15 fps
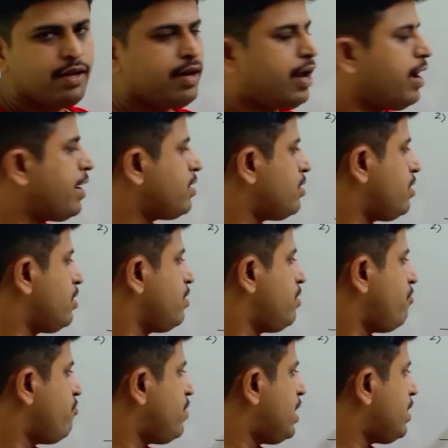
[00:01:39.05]
and
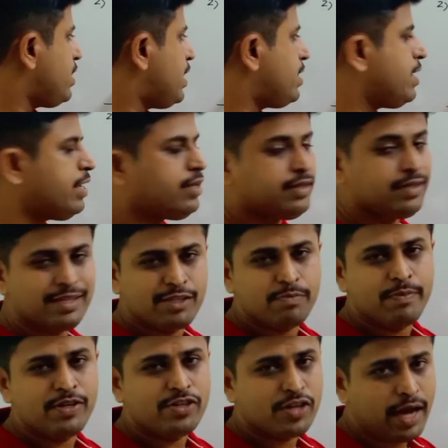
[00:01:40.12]
we are getting this
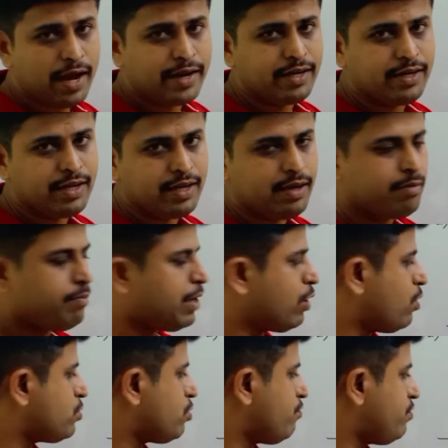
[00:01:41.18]
much ID
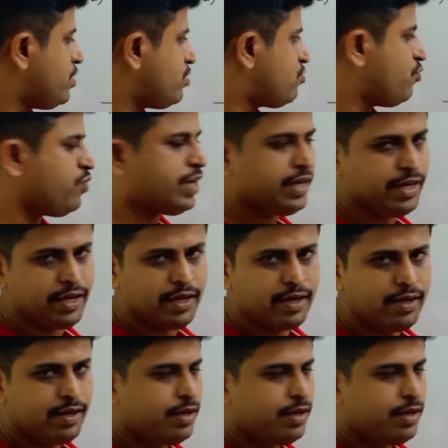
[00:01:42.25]
because of this VT.